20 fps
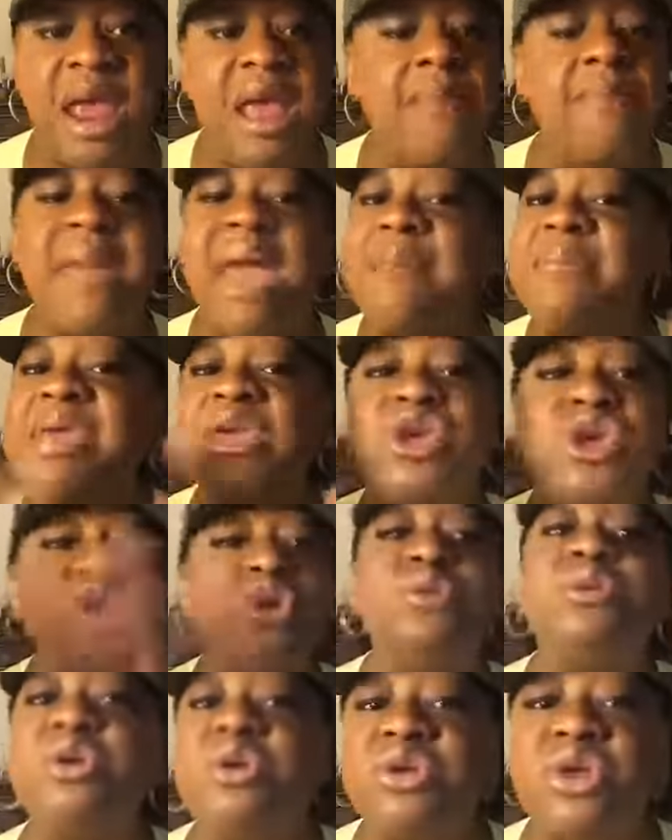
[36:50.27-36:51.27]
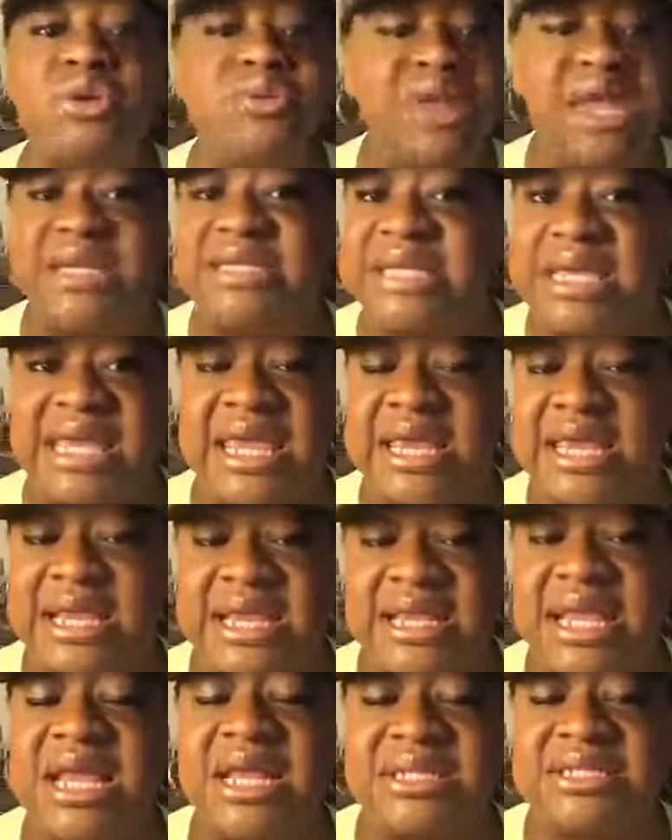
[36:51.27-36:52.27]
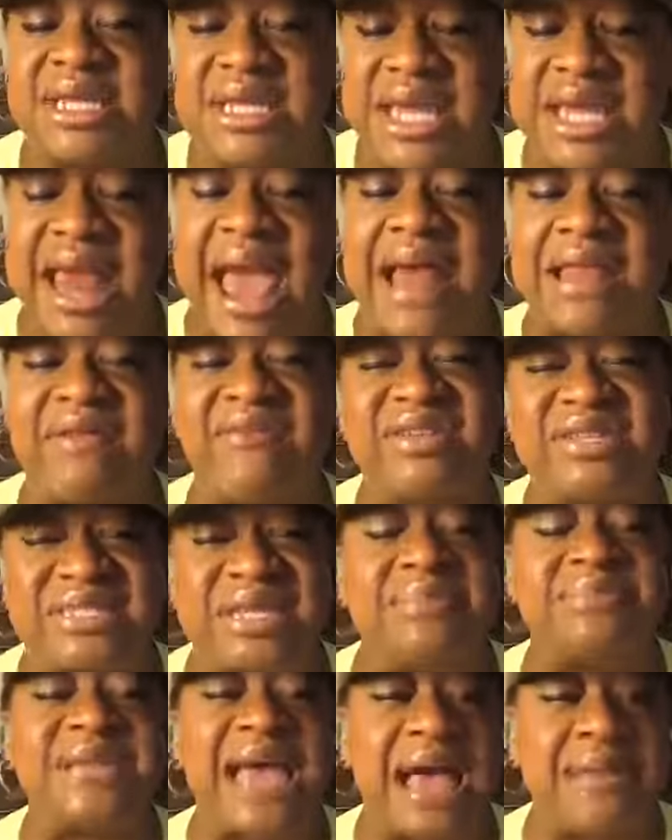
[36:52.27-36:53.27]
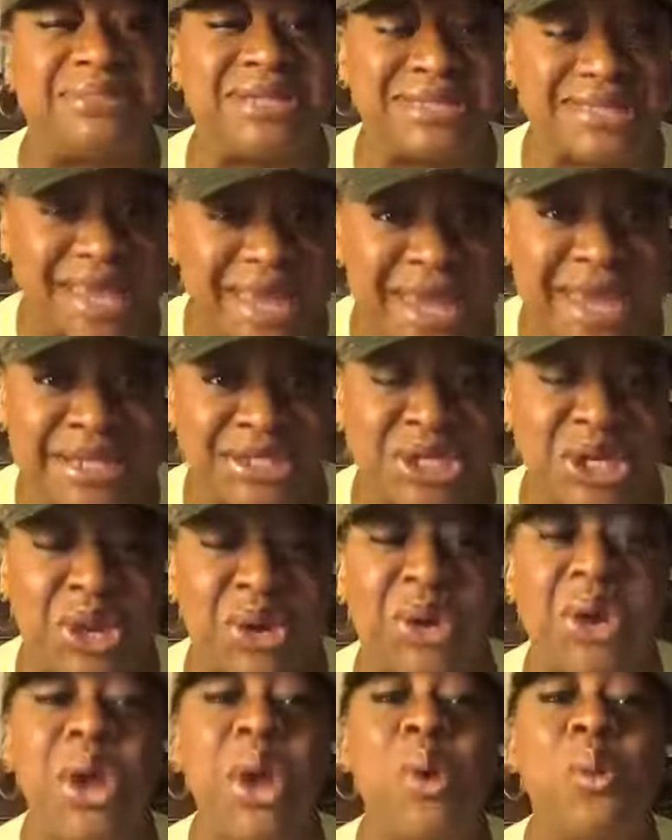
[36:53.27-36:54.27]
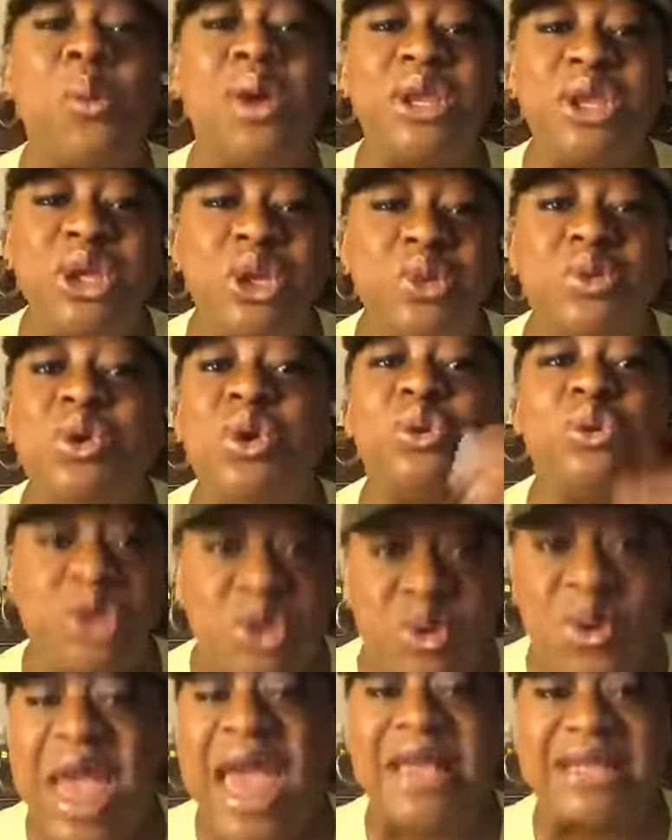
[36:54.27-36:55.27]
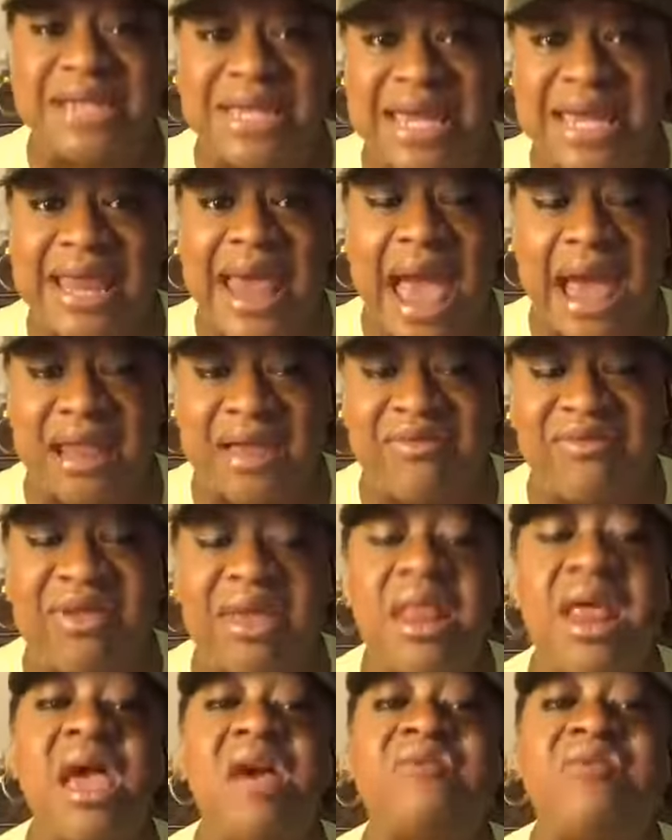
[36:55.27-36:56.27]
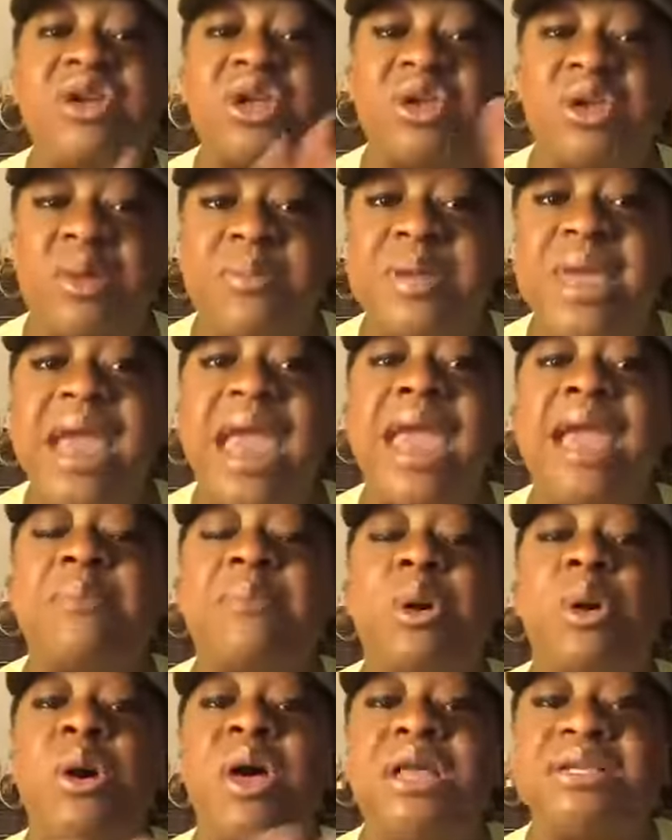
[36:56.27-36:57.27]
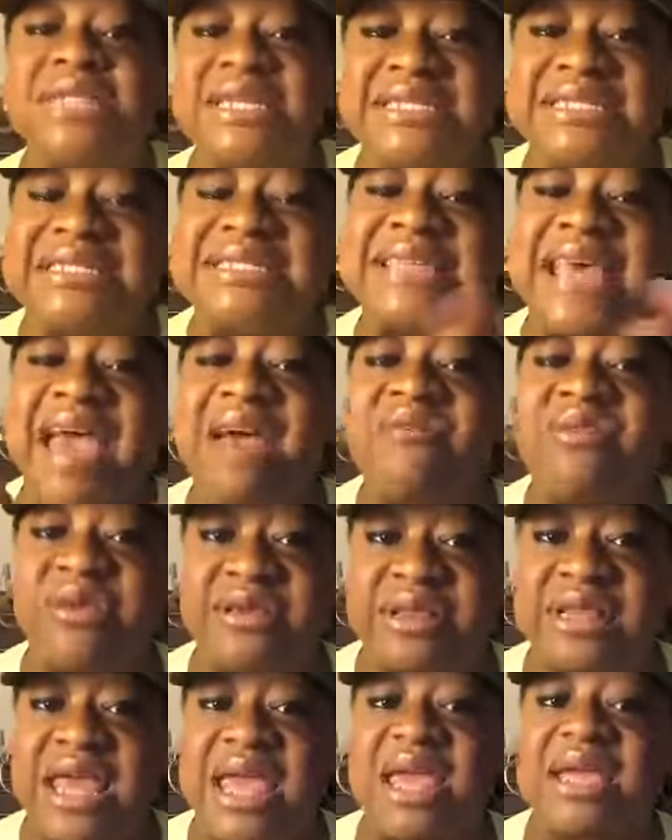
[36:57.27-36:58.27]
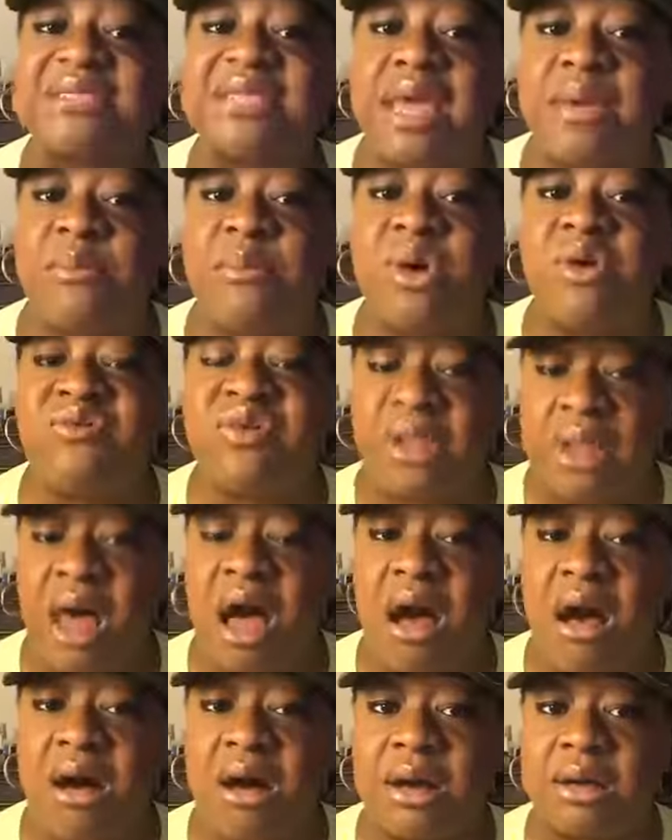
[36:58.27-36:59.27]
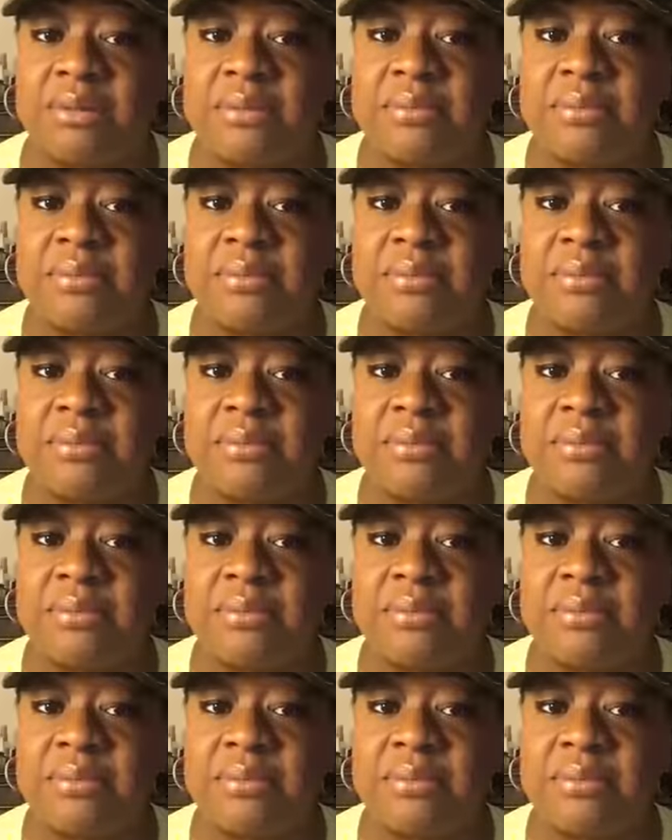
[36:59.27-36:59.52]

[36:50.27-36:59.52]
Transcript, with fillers: Maybe you knew you need to get needed to get out of it. Sometimes it's easier when you knew you had to get out of it for you to be able to sever things and move along.